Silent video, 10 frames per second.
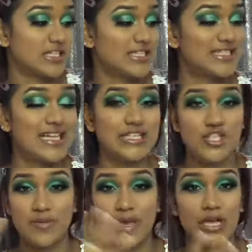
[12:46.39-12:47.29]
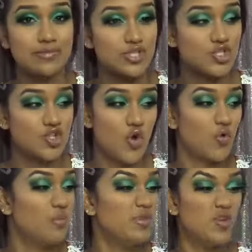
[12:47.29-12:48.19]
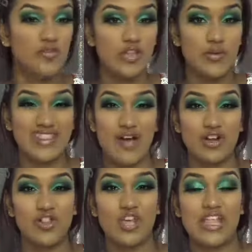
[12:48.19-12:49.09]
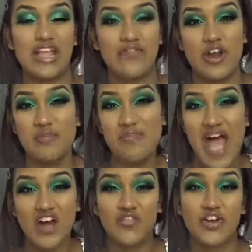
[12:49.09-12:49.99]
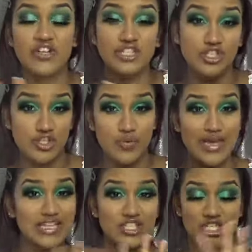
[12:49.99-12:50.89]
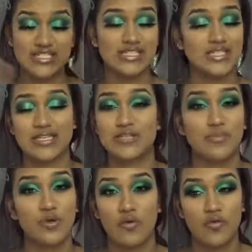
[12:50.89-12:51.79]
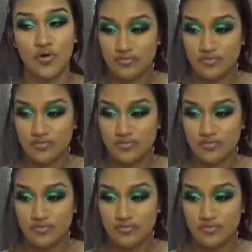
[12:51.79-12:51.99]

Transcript: sets your makeup so beautifully without it looking like very matte or very dewy. It's beautiful.